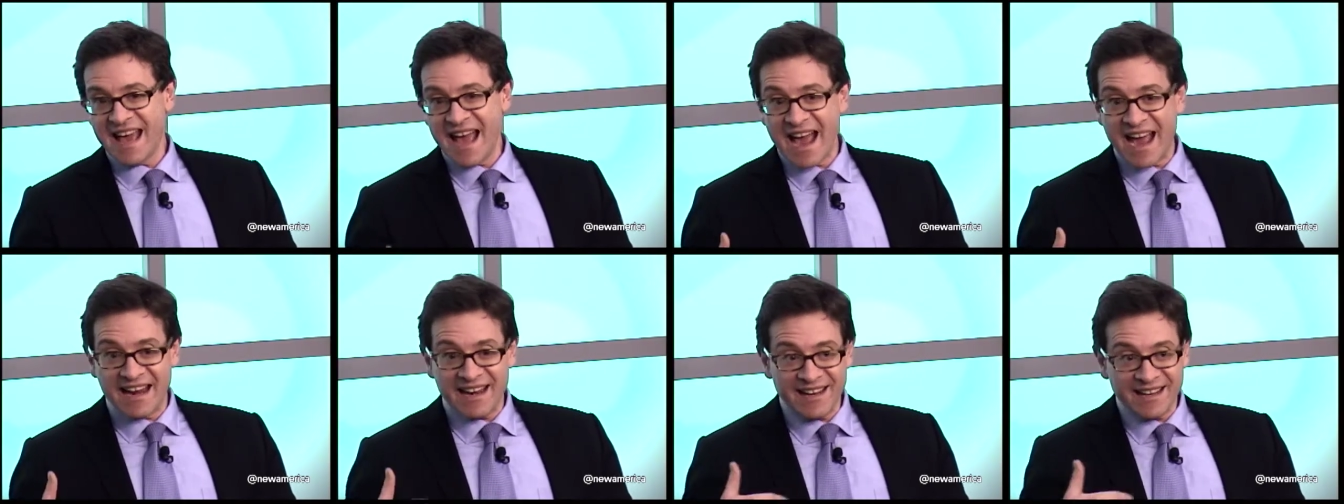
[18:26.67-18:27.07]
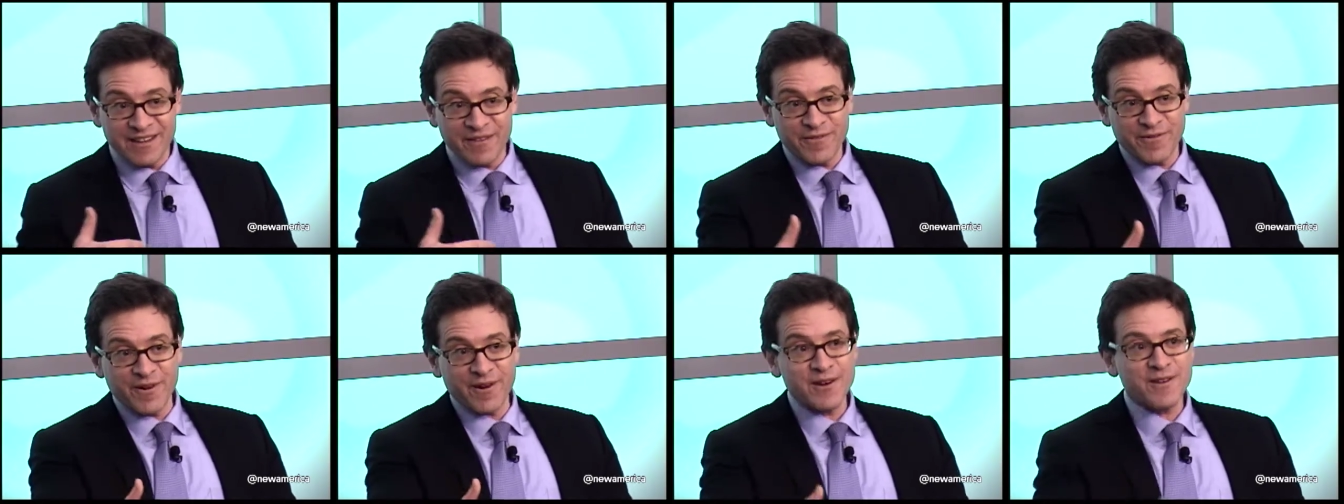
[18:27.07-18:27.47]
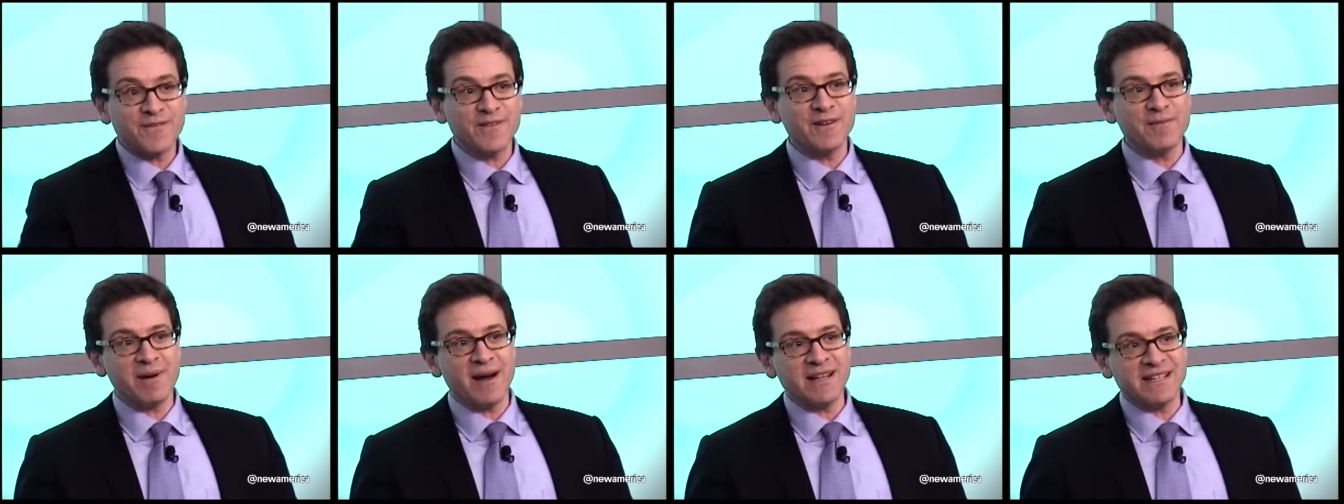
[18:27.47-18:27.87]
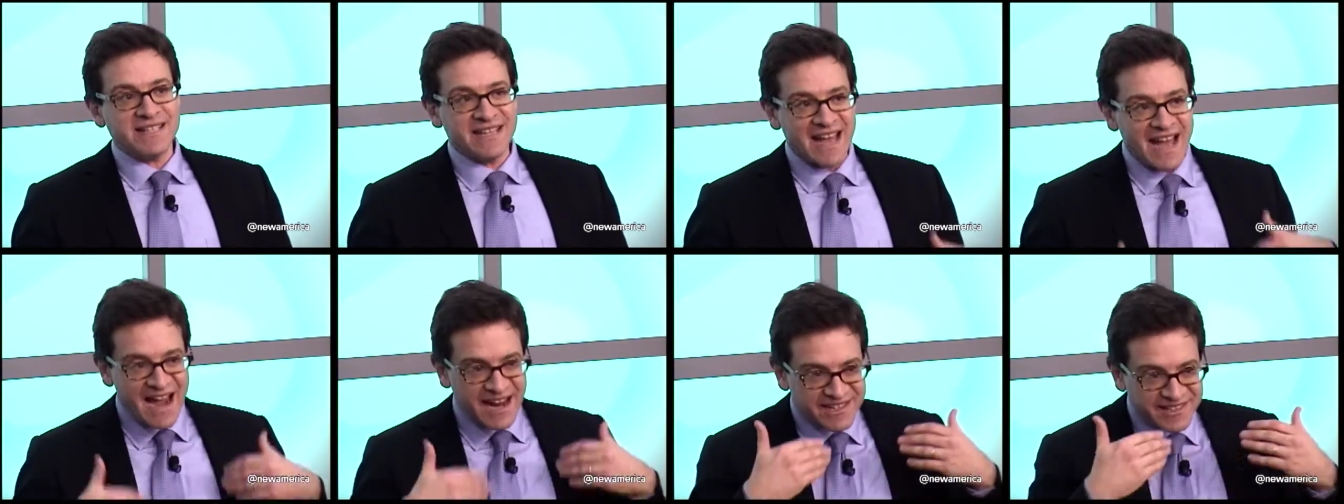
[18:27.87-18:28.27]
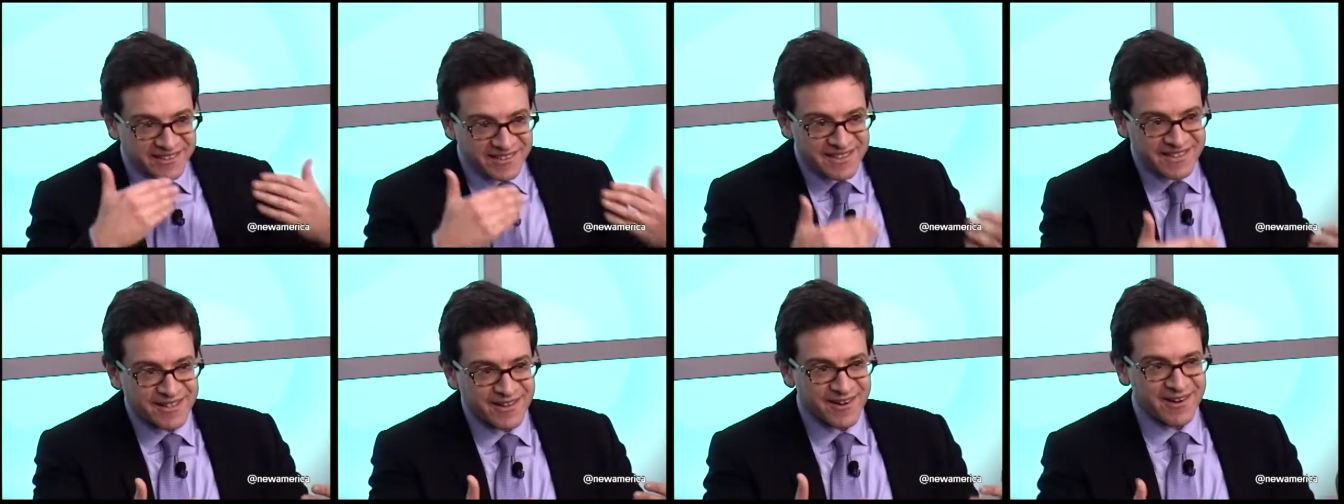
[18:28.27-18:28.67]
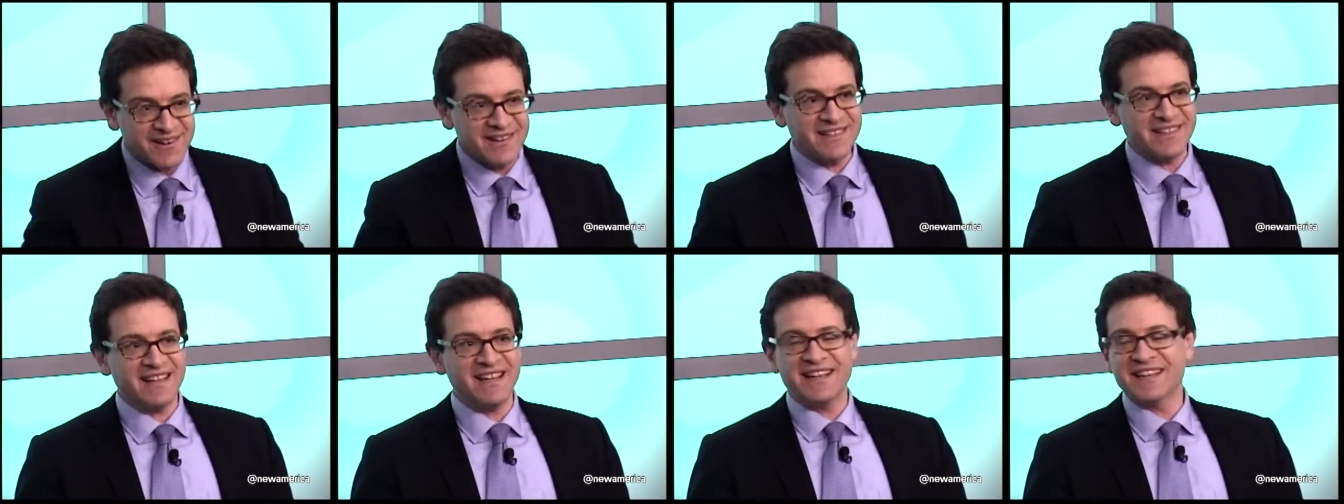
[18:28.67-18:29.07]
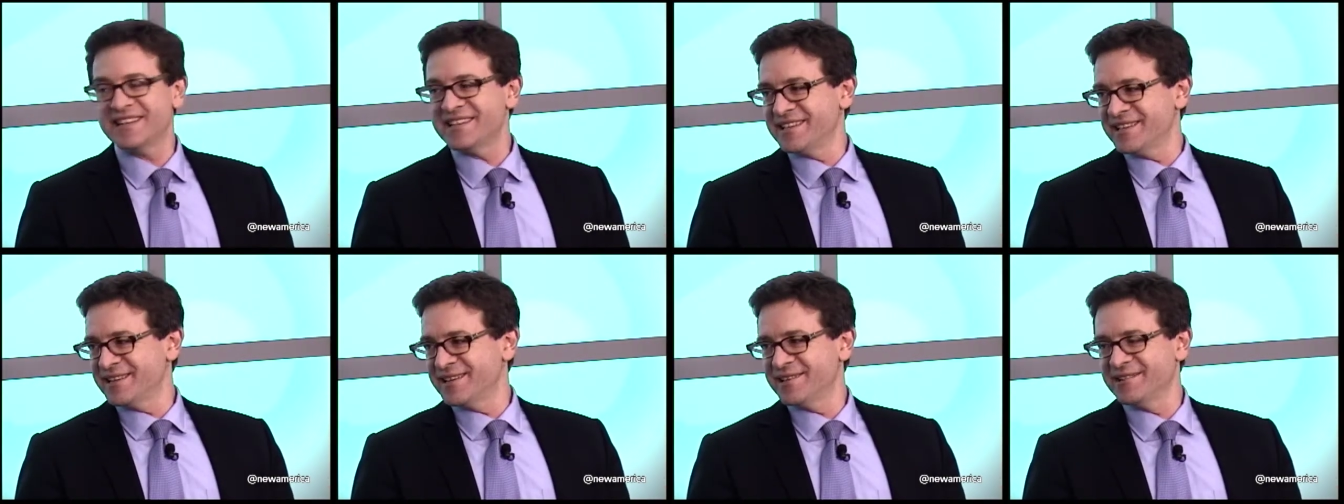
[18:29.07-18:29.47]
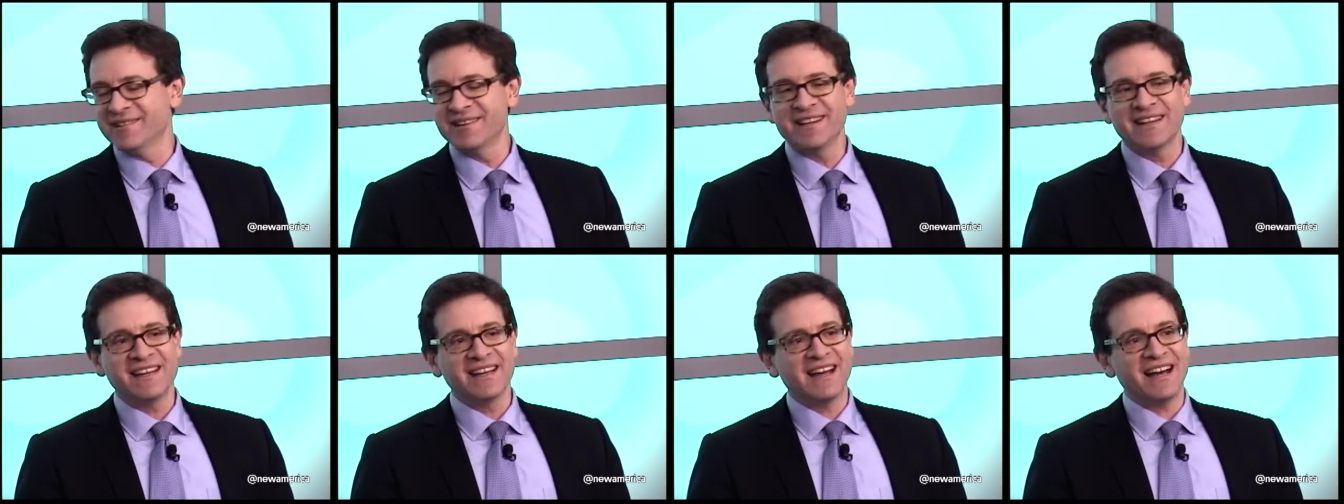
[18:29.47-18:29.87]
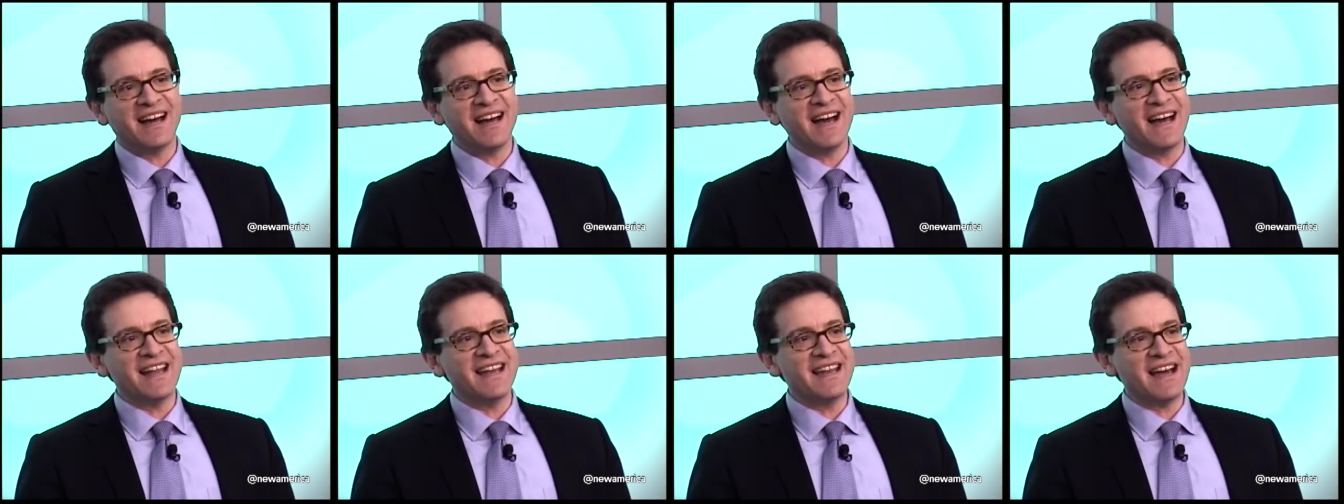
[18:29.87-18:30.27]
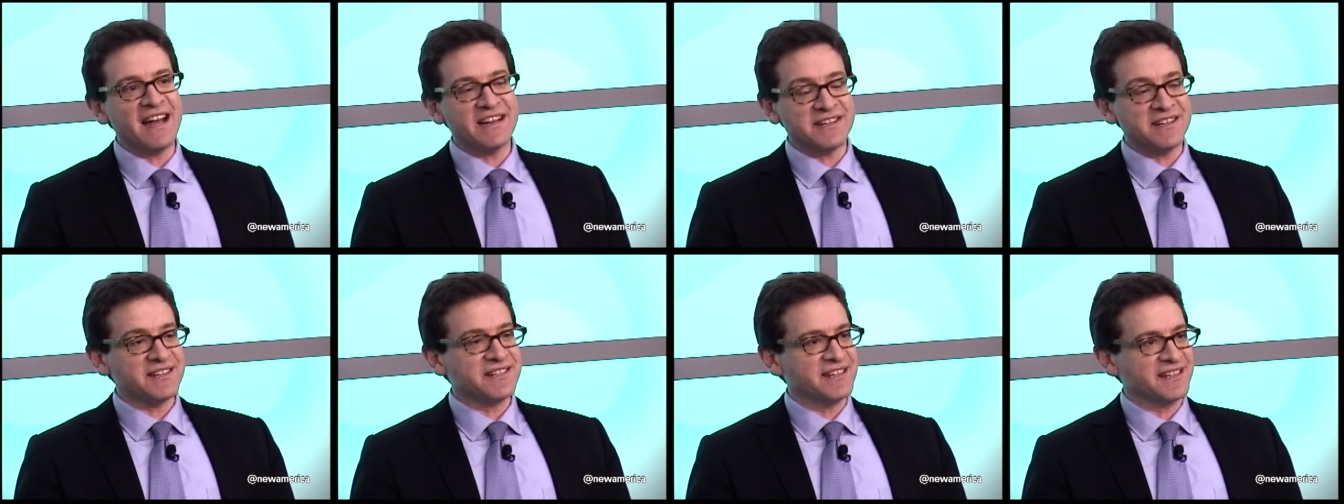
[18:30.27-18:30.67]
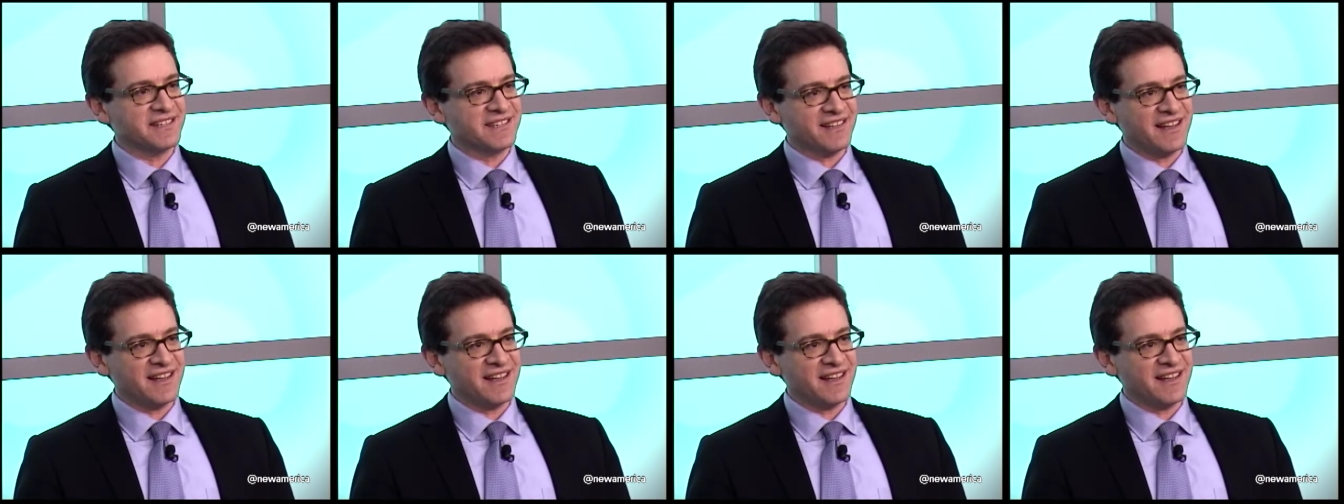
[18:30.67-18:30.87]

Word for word: And in the first few months, he actually turns into not just